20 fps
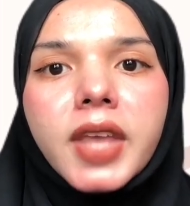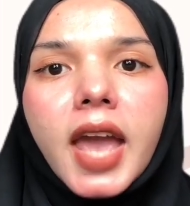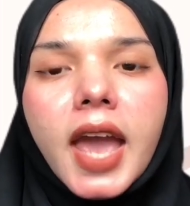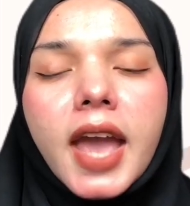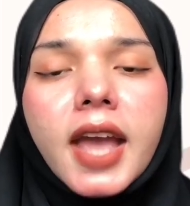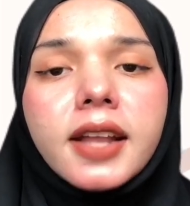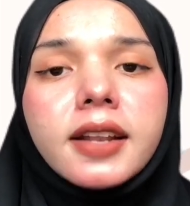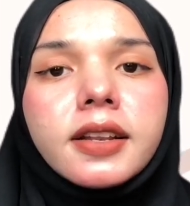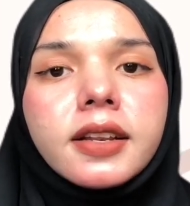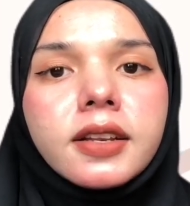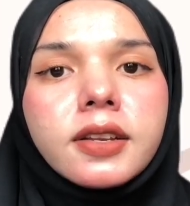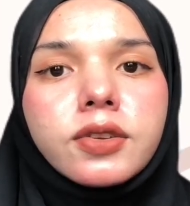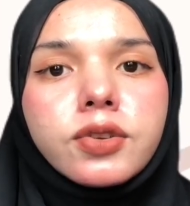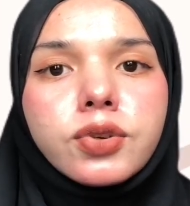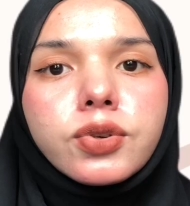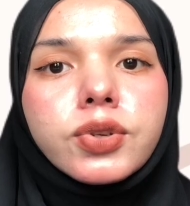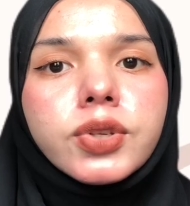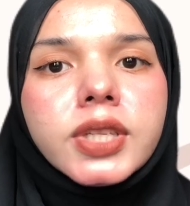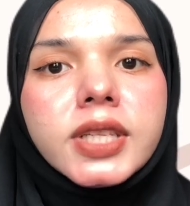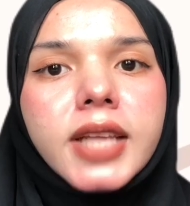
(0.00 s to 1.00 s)
and
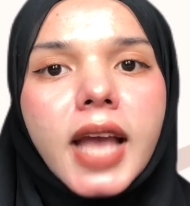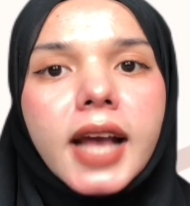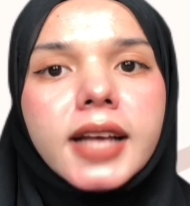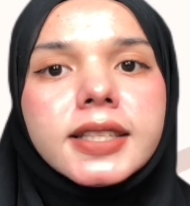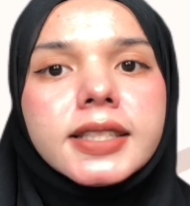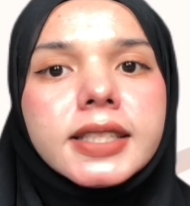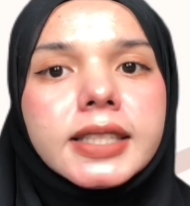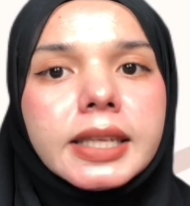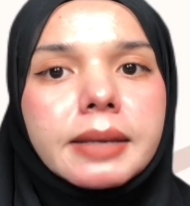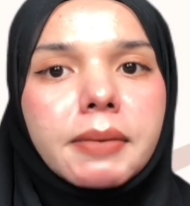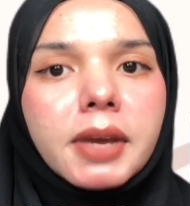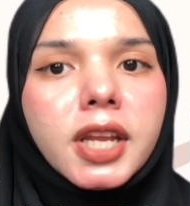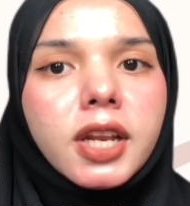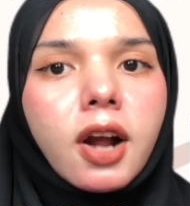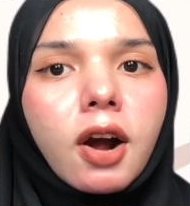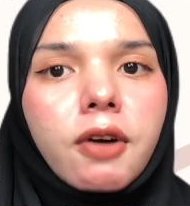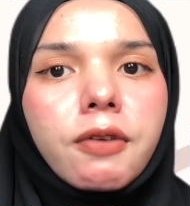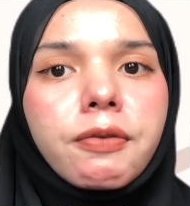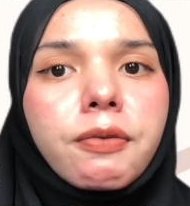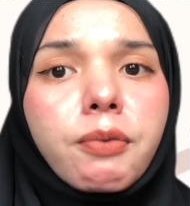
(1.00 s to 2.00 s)
use estimate
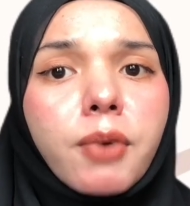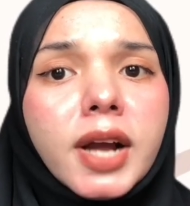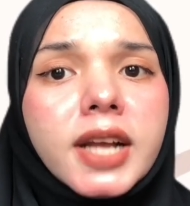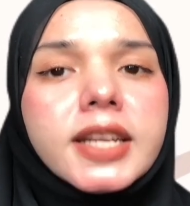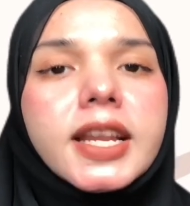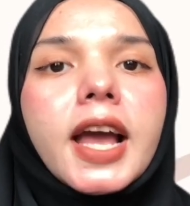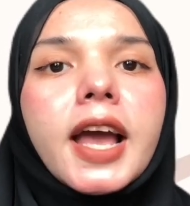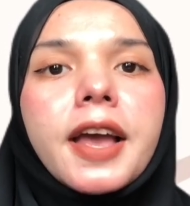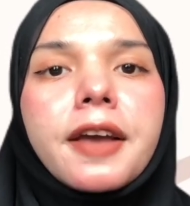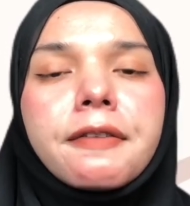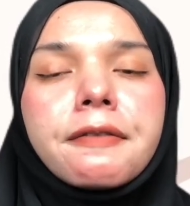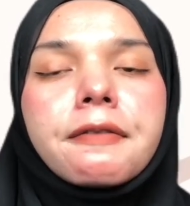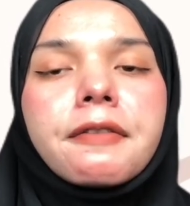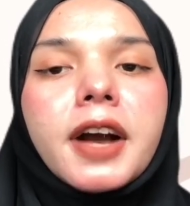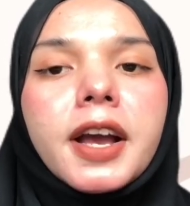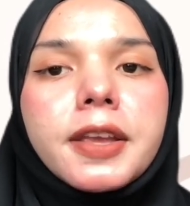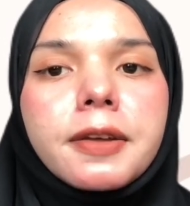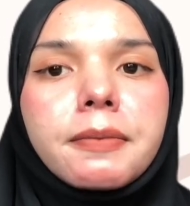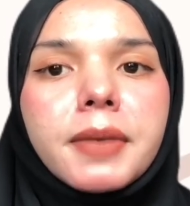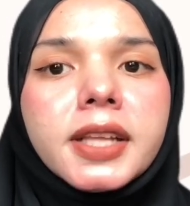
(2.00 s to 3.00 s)
of what
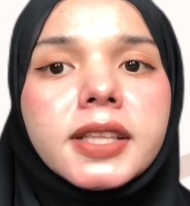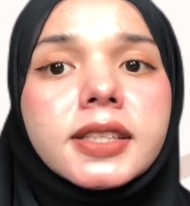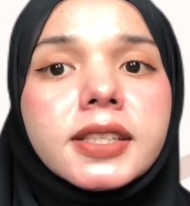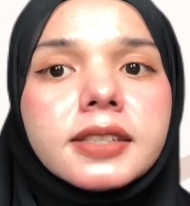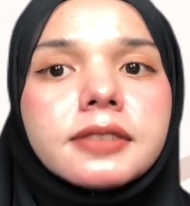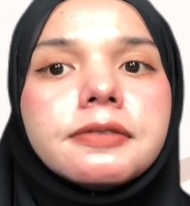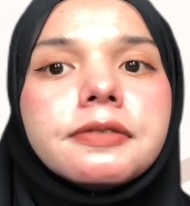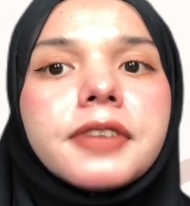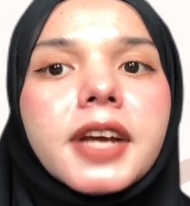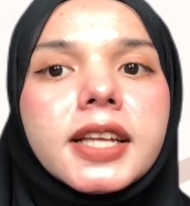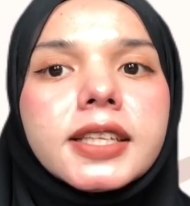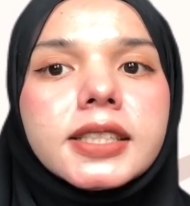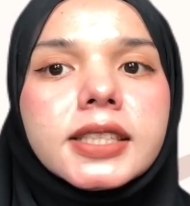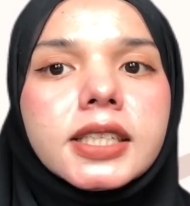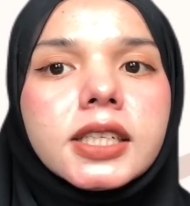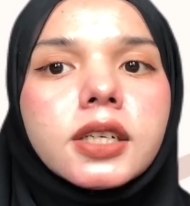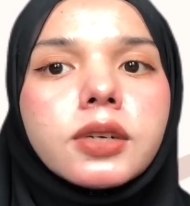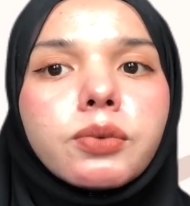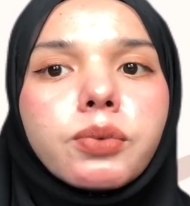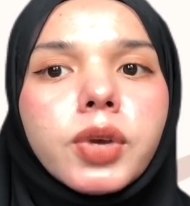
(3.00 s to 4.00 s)
environmental
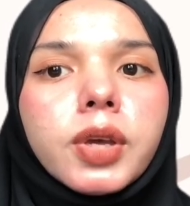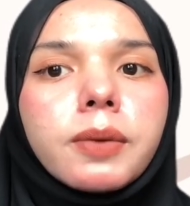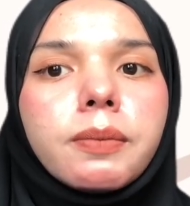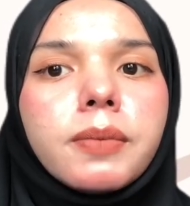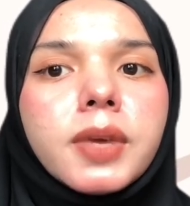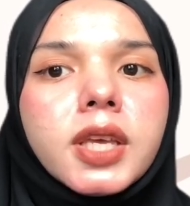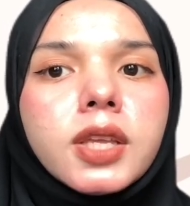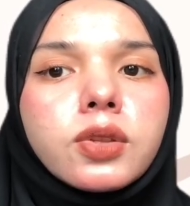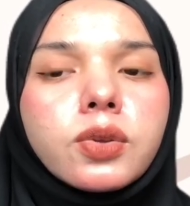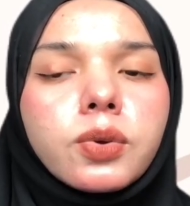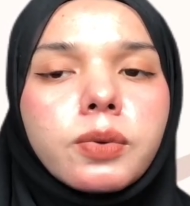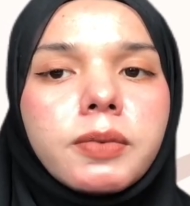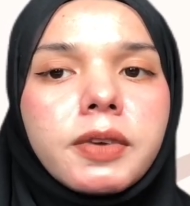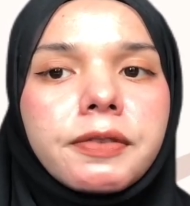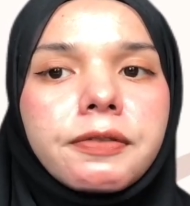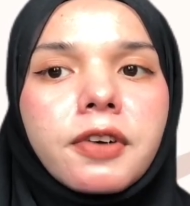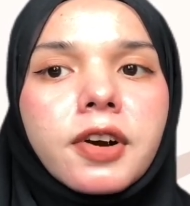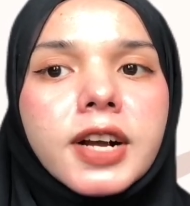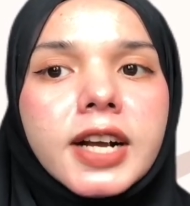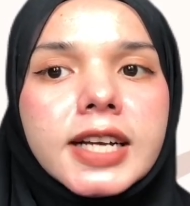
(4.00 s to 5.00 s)
factor will be to be
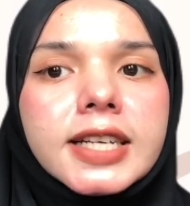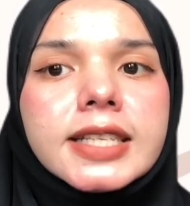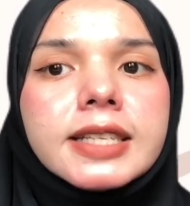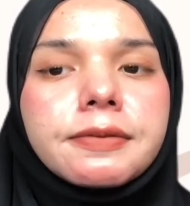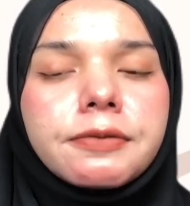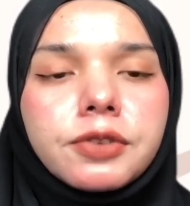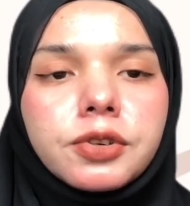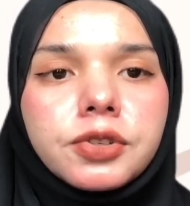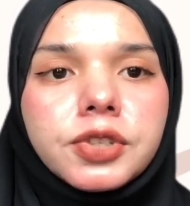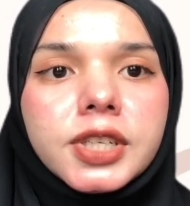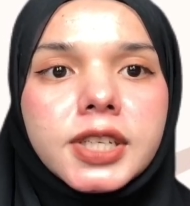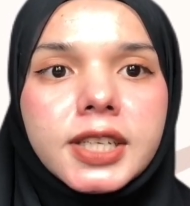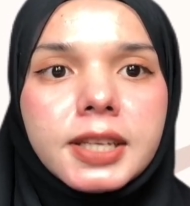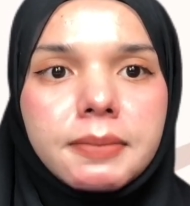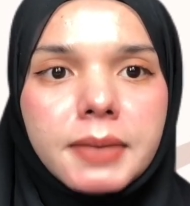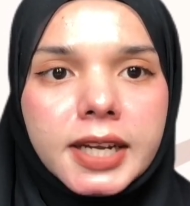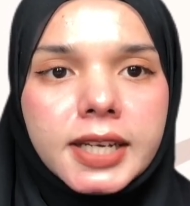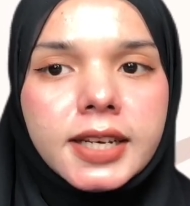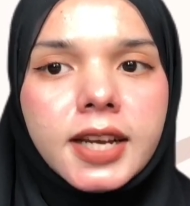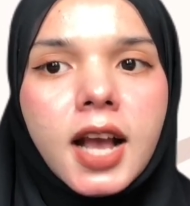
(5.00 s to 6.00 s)
forecast future
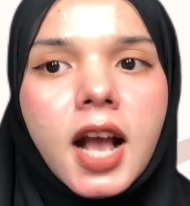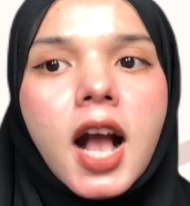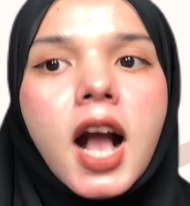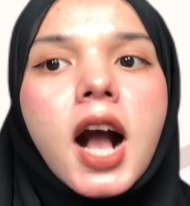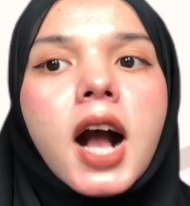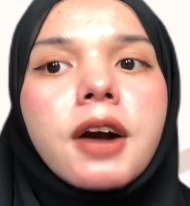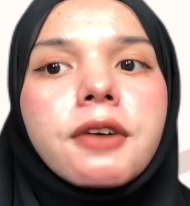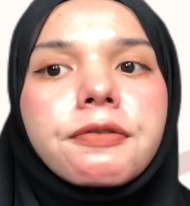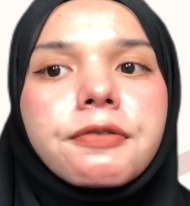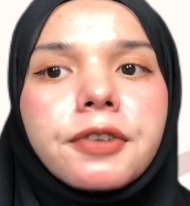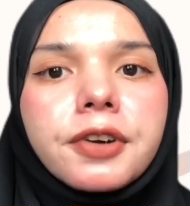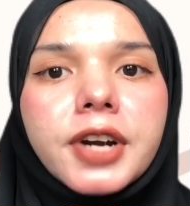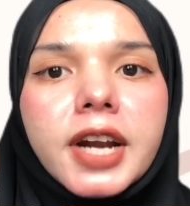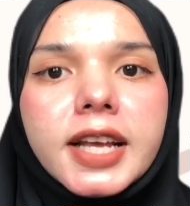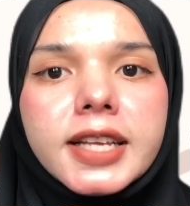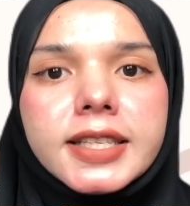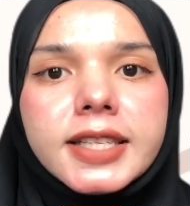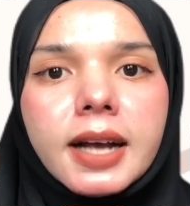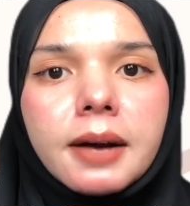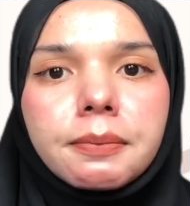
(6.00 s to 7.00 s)
demand. For
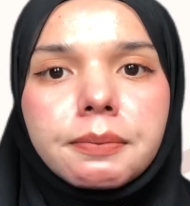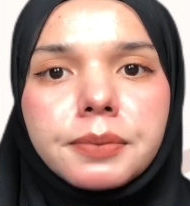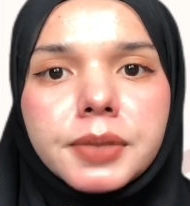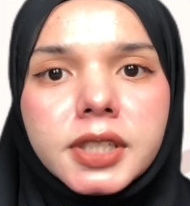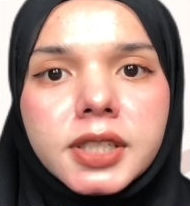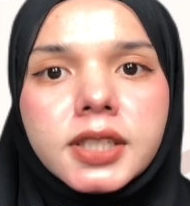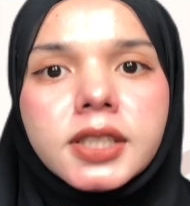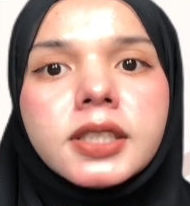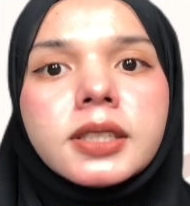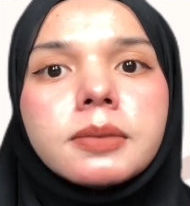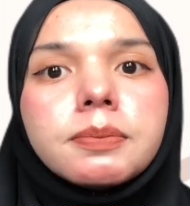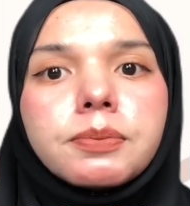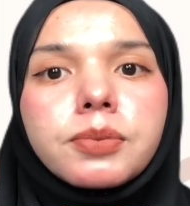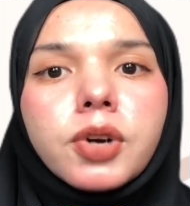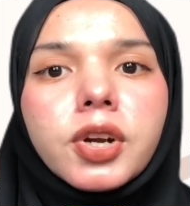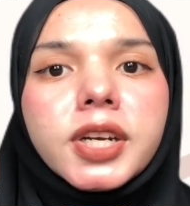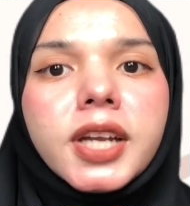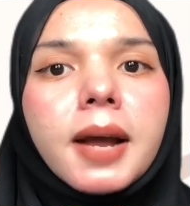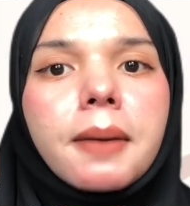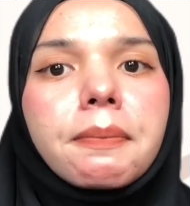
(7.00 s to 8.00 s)
example,
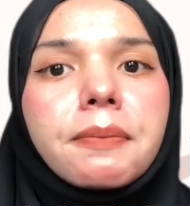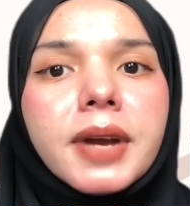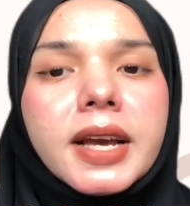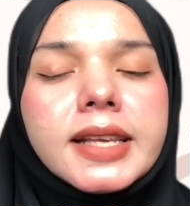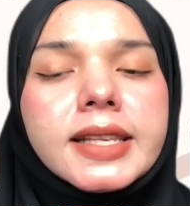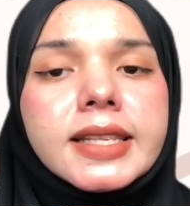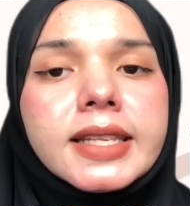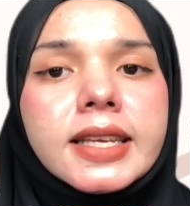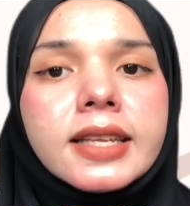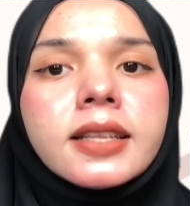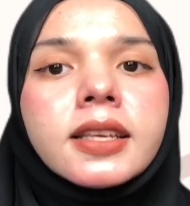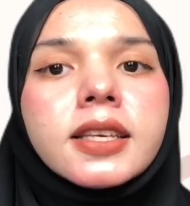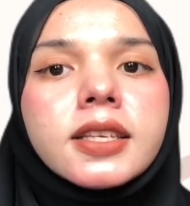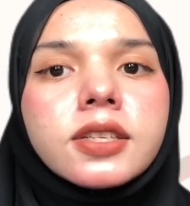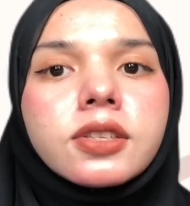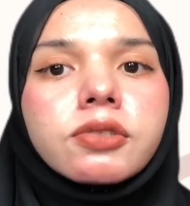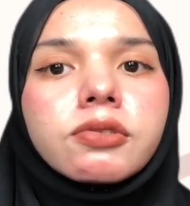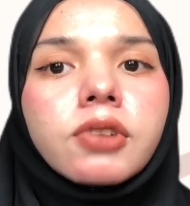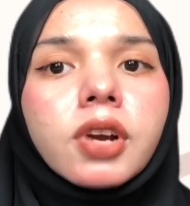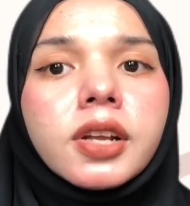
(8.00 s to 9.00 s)
product pricing
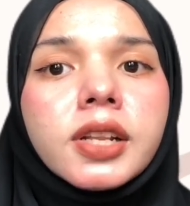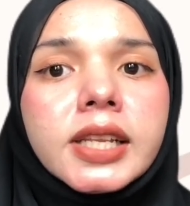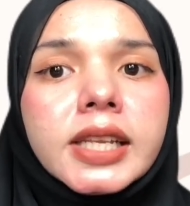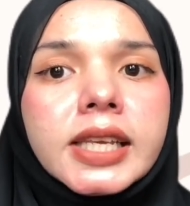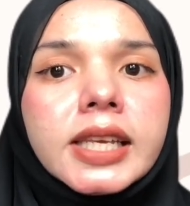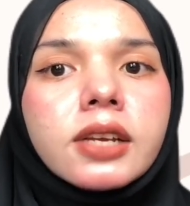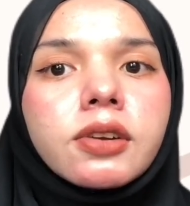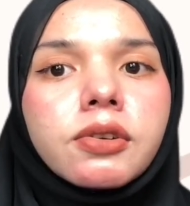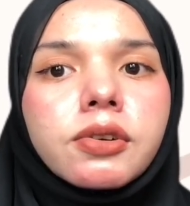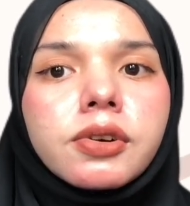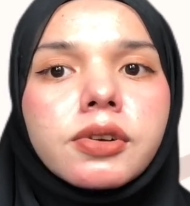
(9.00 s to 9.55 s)
is strongly